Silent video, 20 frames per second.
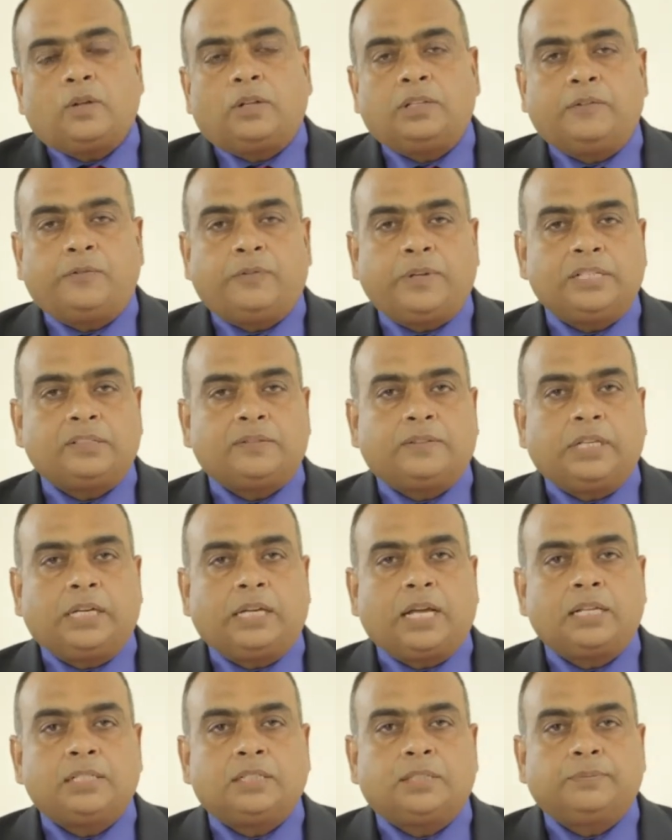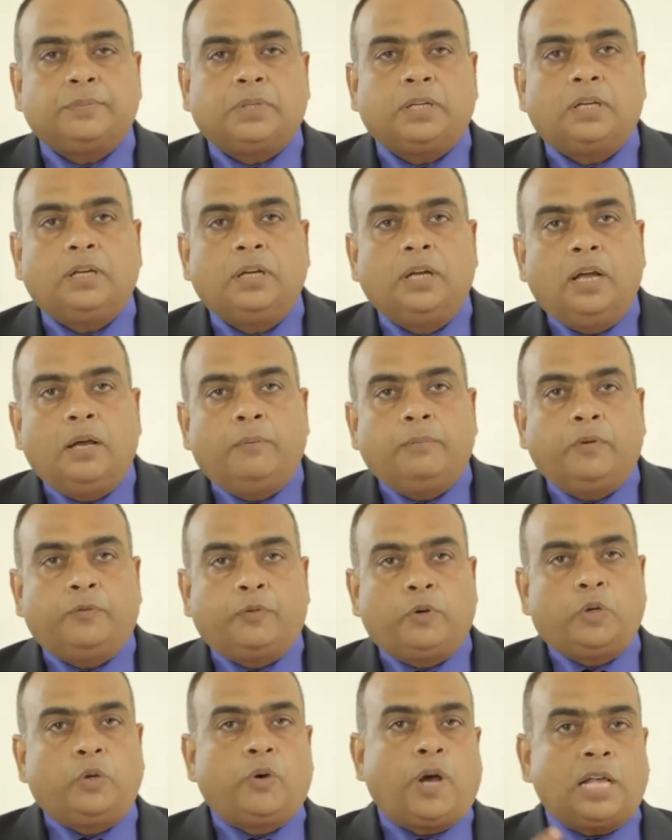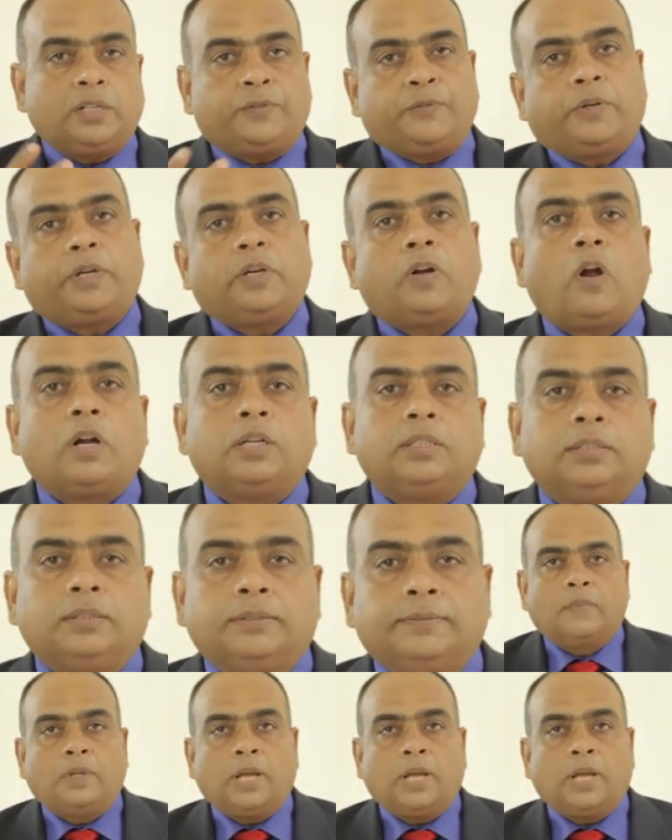on the face of the customer before you ask for an order?